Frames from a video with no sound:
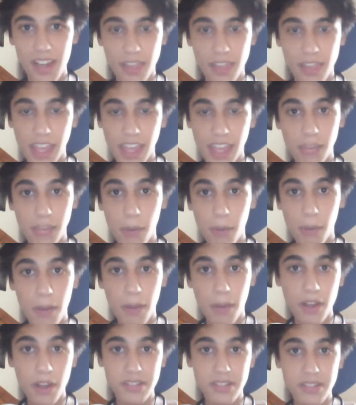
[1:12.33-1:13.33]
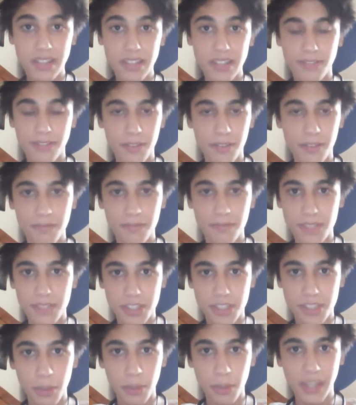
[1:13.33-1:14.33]
thank you all personally for
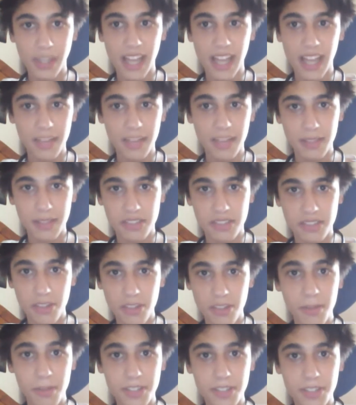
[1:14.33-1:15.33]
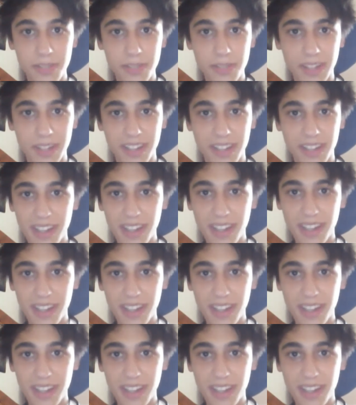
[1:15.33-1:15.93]
just doing that. It means so much to me.